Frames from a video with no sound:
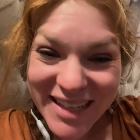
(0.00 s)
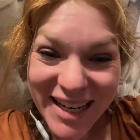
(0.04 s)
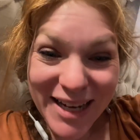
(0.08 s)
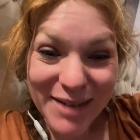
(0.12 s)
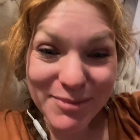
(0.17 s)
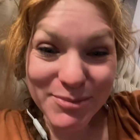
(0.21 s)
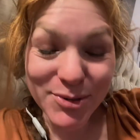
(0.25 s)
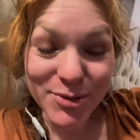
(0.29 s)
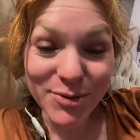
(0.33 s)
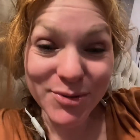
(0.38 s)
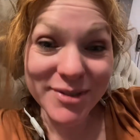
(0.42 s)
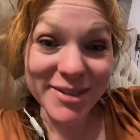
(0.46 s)

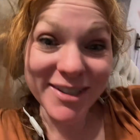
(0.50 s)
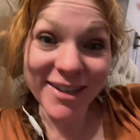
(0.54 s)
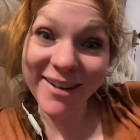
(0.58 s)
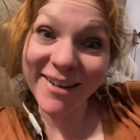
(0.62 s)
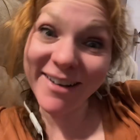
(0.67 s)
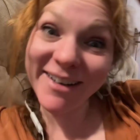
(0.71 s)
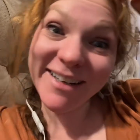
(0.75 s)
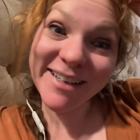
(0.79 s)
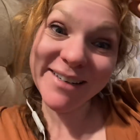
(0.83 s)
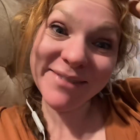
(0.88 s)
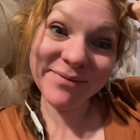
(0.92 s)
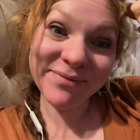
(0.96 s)
I'm so
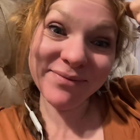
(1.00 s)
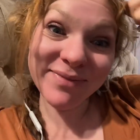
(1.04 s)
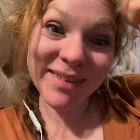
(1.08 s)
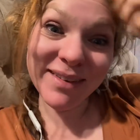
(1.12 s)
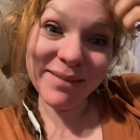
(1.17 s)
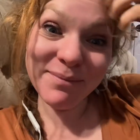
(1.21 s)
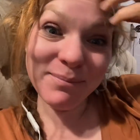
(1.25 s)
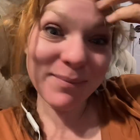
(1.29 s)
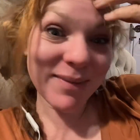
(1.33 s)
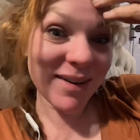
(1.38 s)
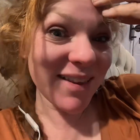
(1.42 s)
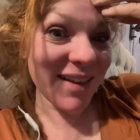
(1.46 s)
sorry.
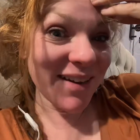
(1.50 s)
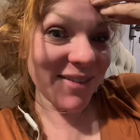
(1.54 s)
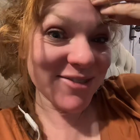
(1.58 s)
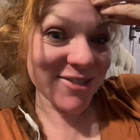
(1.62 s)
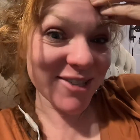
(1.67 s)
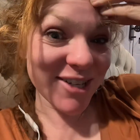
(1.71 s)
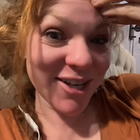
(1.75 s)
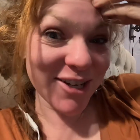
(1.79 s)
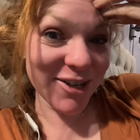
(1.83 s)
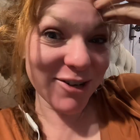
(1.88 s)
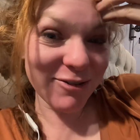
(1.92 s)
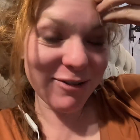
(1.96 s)
My life's
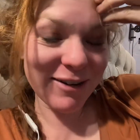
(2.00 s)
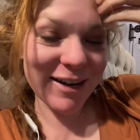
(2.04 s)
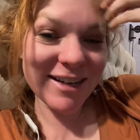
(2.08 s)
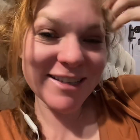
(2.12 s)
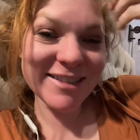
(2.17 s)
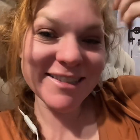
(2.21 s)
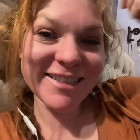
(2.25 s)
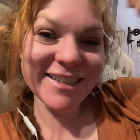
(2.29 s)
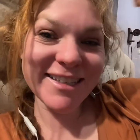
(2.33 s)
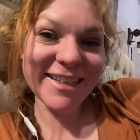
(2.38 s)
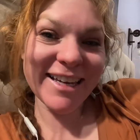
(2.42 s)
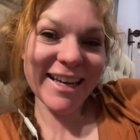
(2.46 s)
kind of
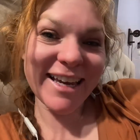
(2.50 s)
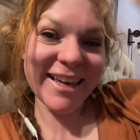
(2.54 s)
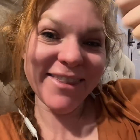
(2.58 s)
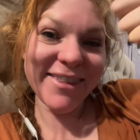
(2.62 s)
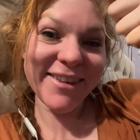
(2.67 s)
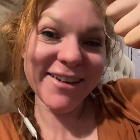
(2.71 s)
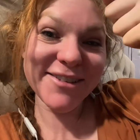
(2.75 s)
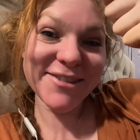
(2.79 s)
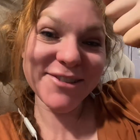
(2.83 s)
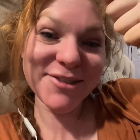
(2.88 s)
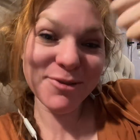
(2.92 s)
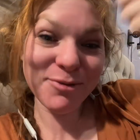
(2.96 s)
crazy and
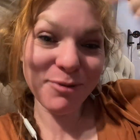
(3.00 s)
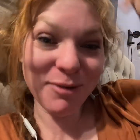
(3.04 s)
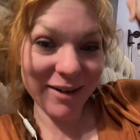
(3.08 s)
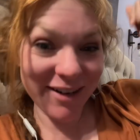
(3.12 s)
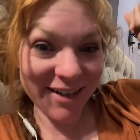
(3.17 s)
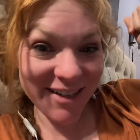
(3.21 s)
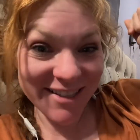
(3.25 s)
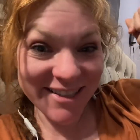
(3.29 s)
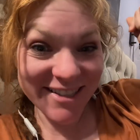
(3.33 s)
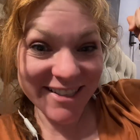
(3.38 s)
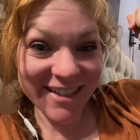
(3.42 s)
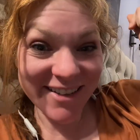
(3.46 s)
there's
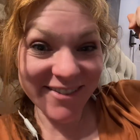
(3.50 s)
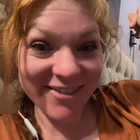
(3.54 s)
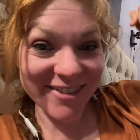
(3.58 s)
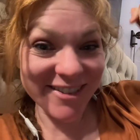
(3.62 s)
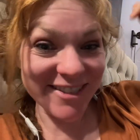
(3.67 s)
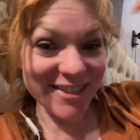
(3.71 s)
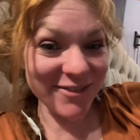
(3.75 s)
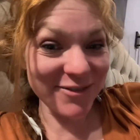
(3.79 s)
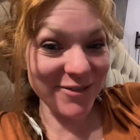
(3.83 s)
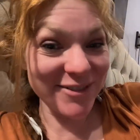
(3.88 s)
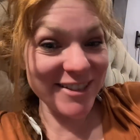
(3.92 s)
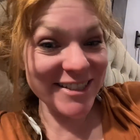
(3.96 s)
27
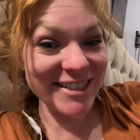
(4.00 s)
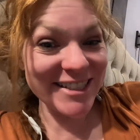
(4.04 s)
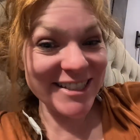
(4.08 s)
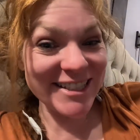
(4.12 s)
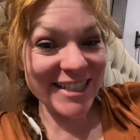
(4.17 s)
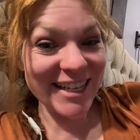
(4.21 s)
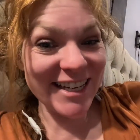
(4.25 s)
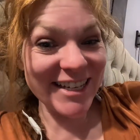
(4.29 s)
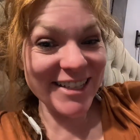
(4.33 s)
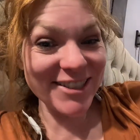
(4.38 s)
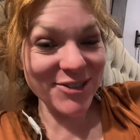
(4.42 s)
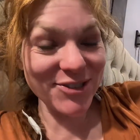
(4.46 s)
different
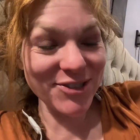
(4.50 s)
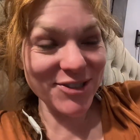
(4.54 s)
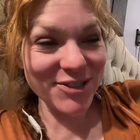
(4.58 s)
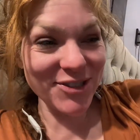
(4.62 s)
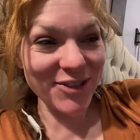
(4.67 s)
styles,